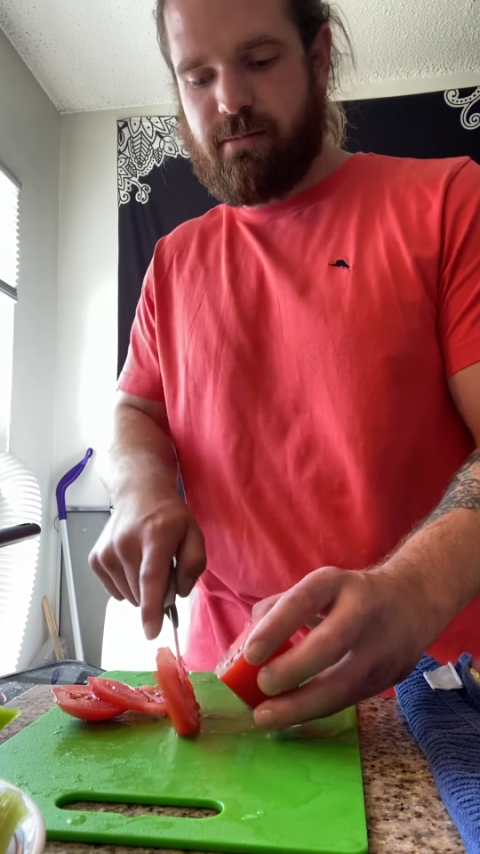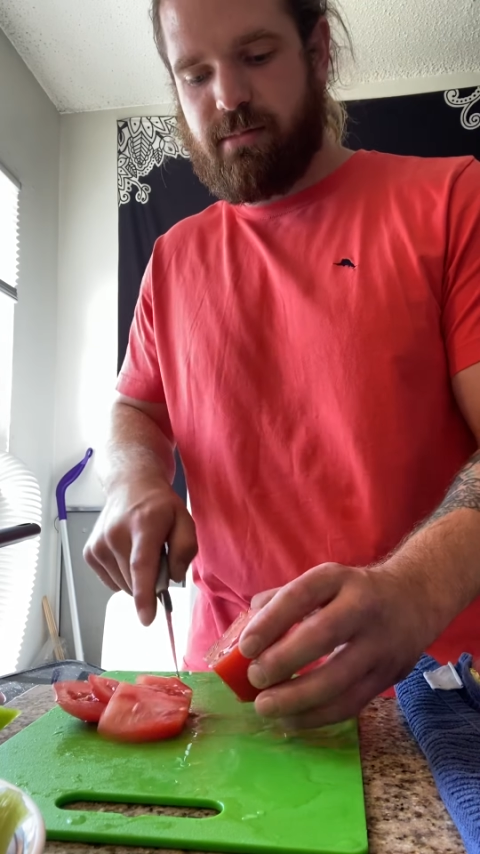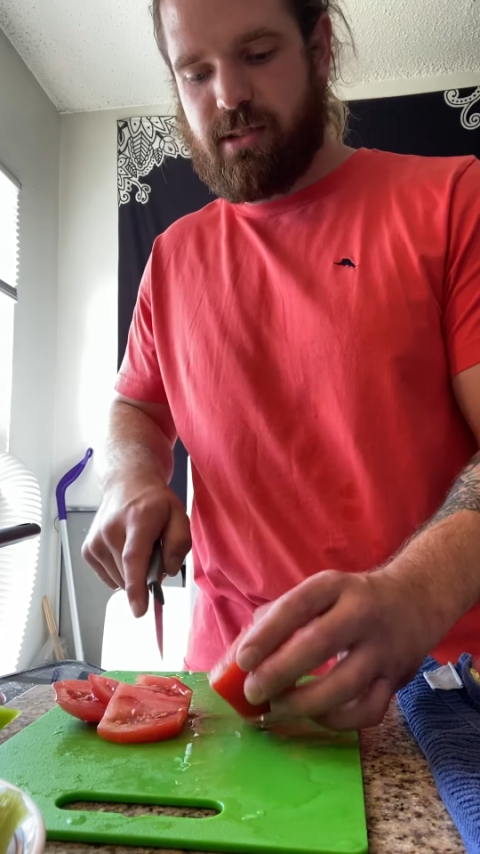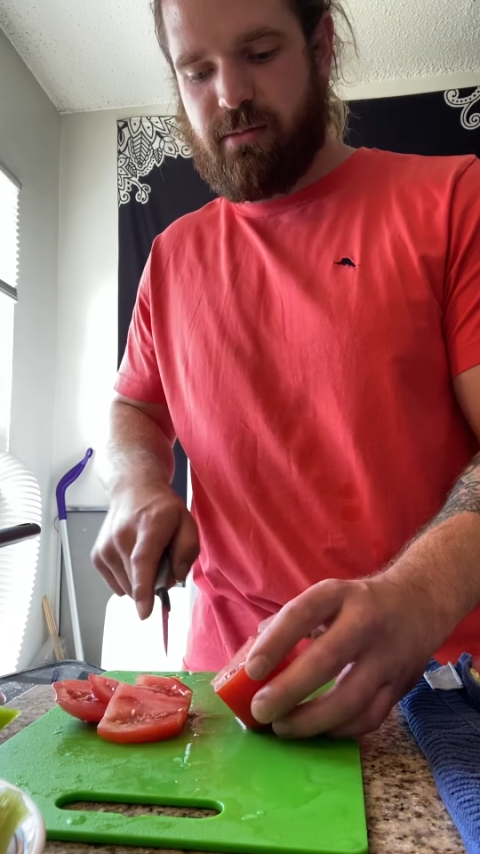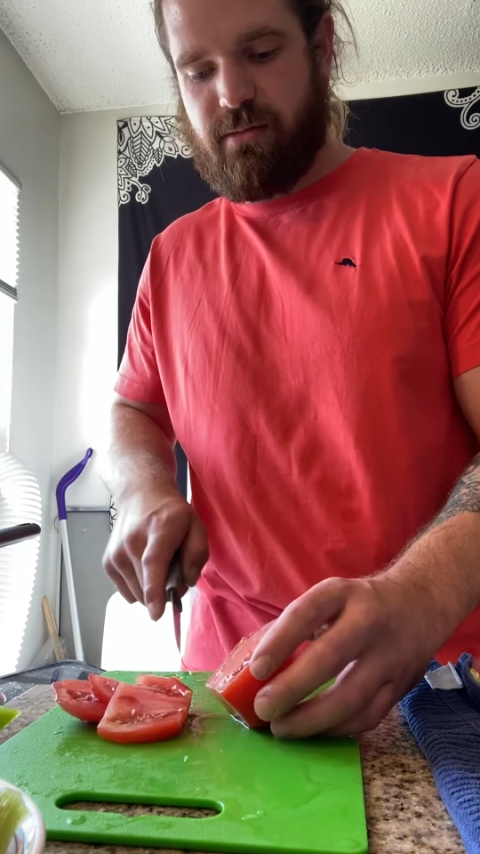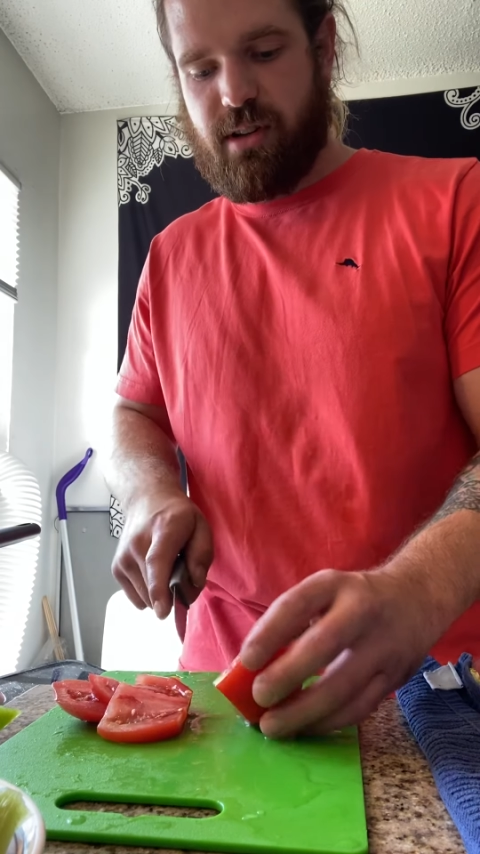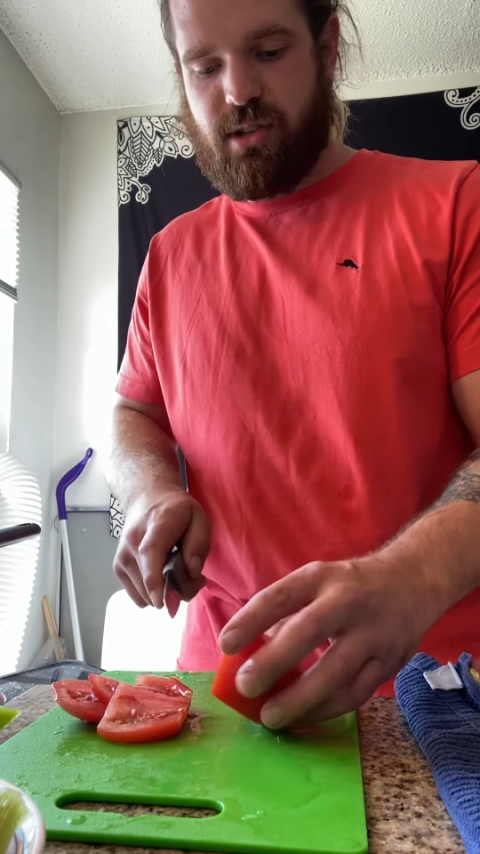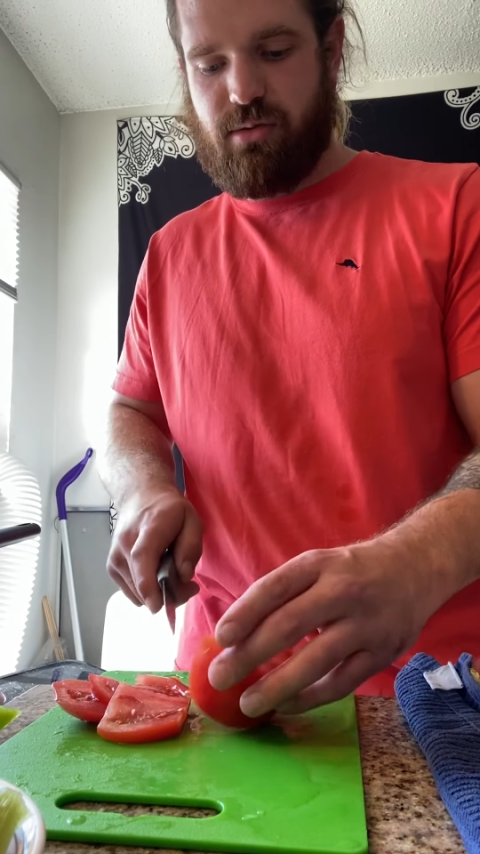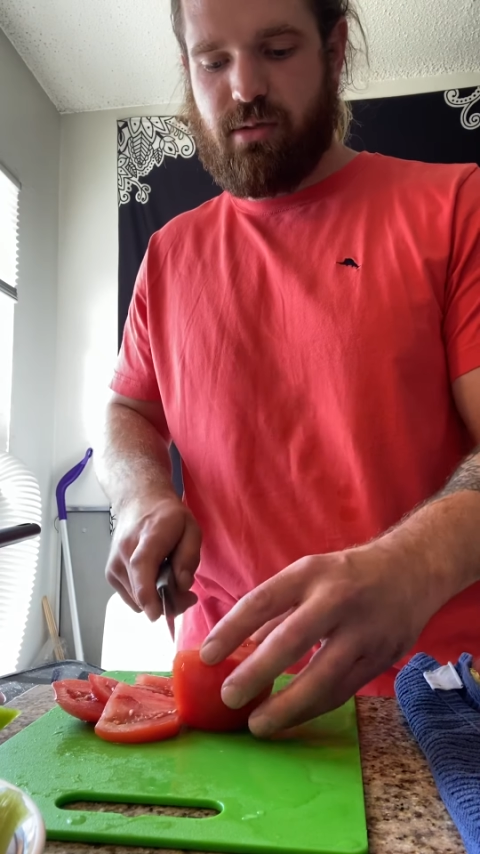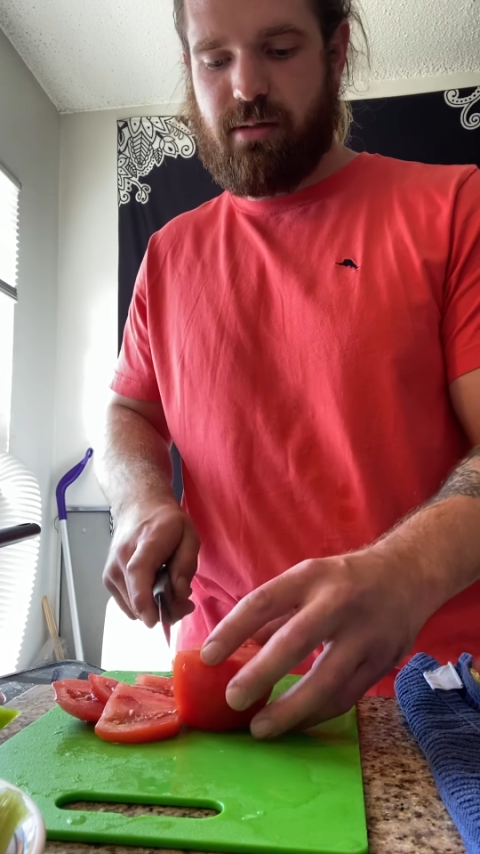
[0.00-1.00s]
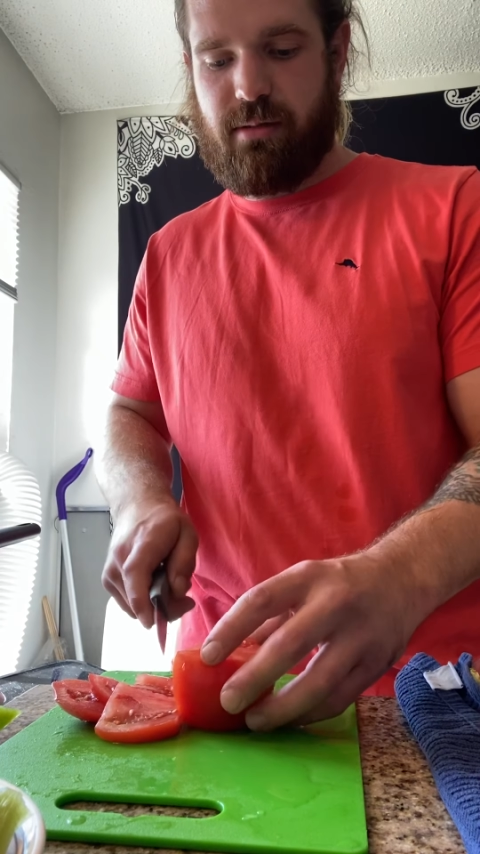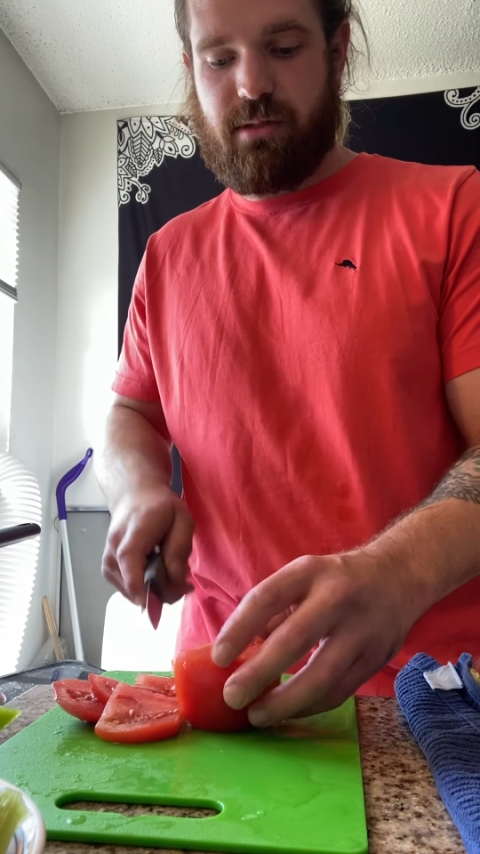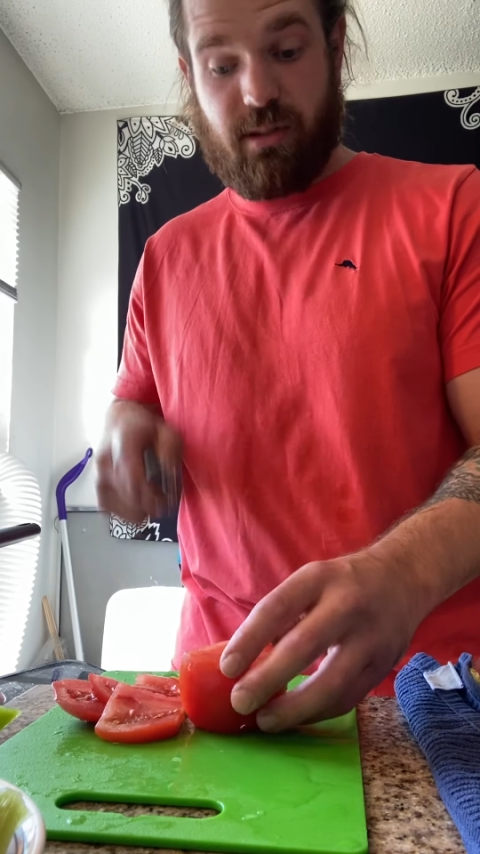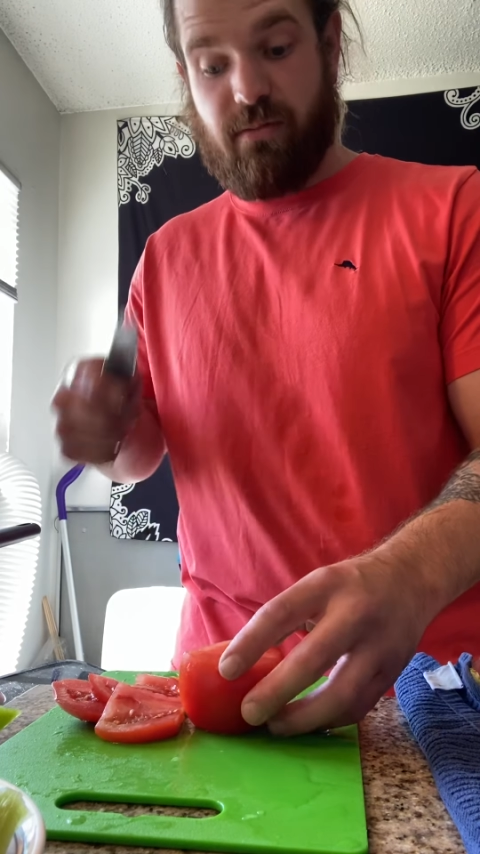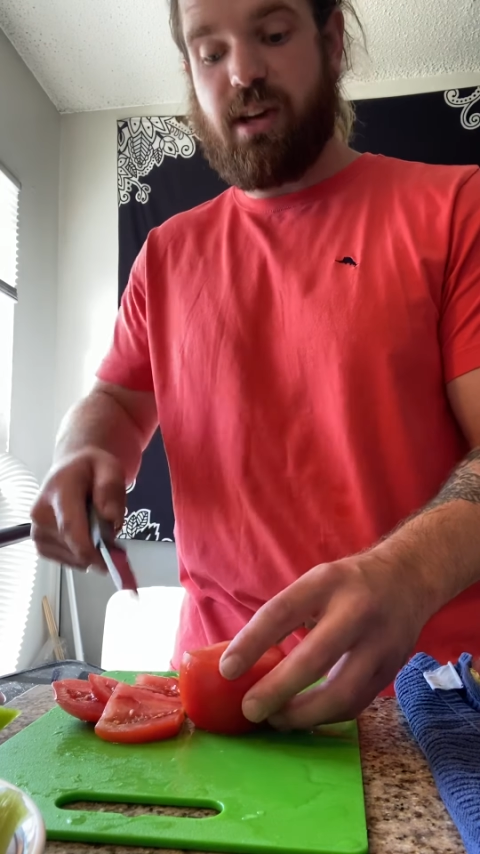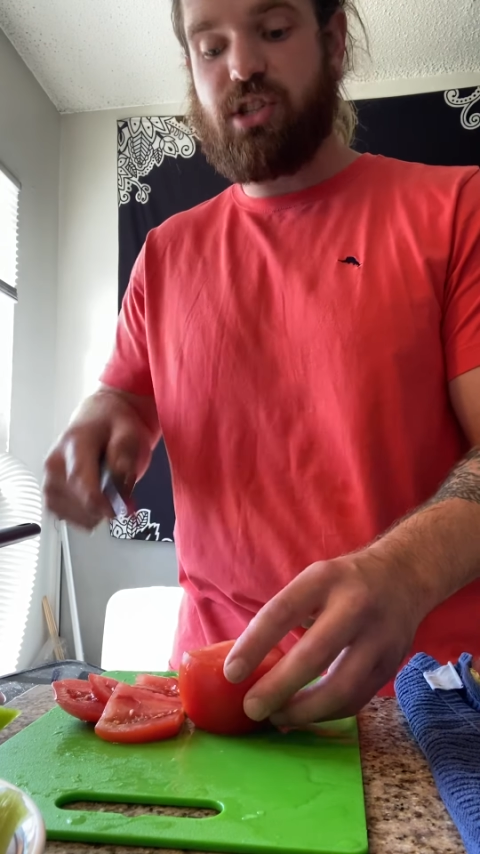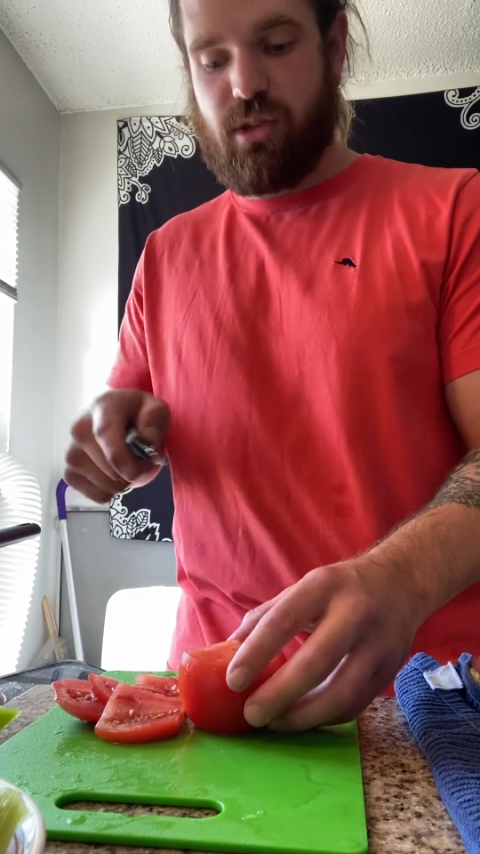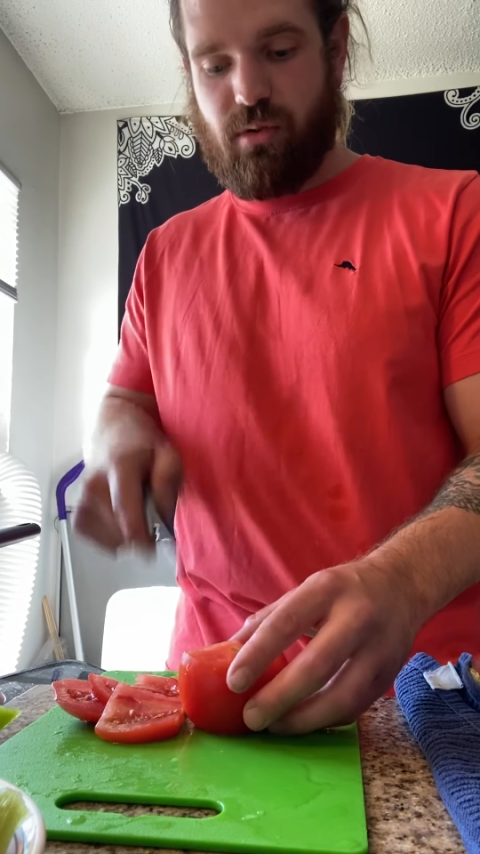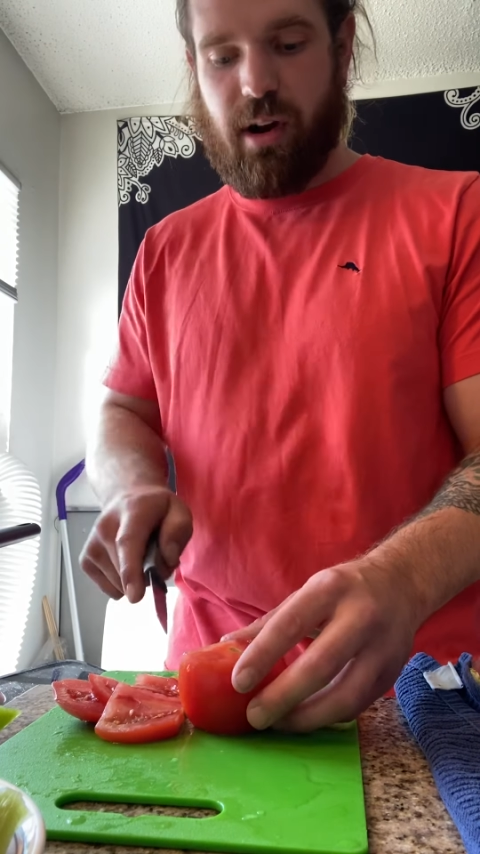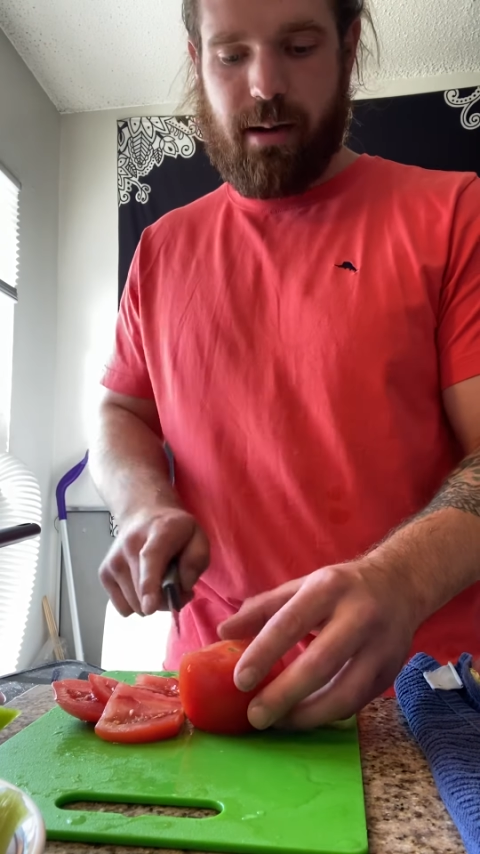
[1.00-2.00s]

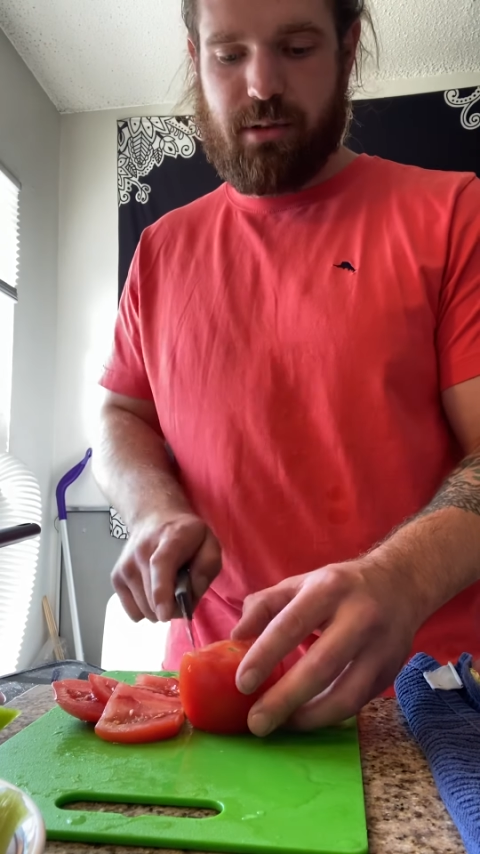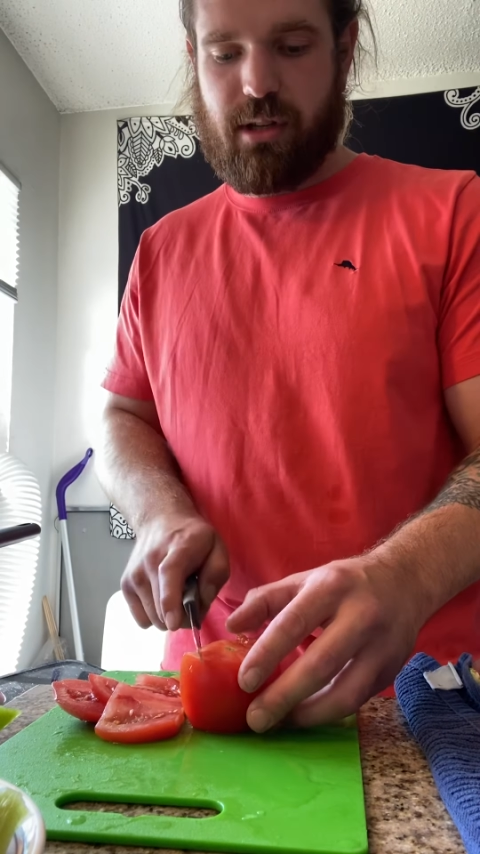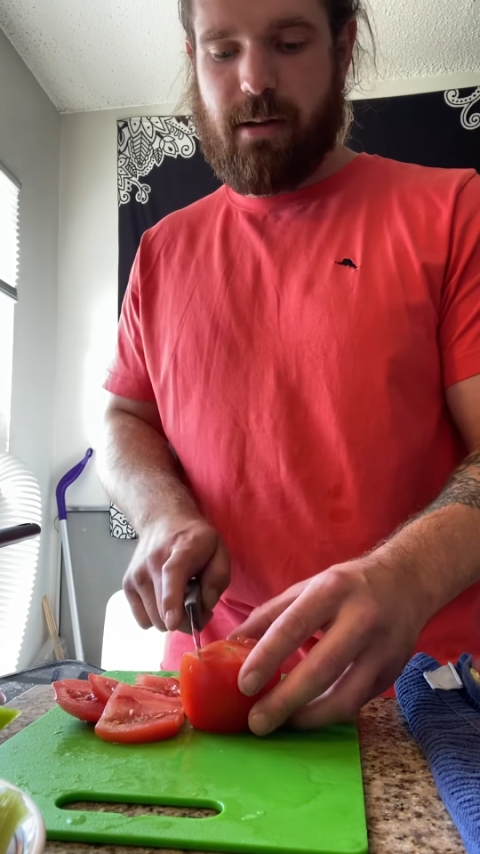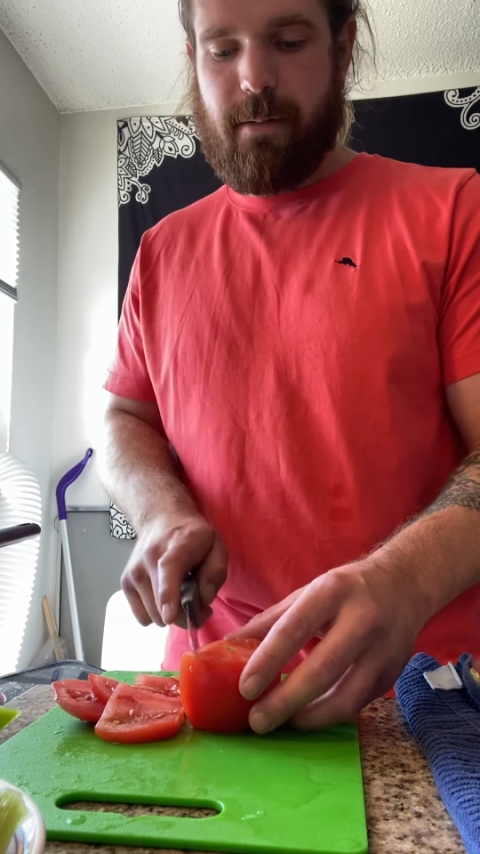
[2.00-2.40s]
veggie wraps,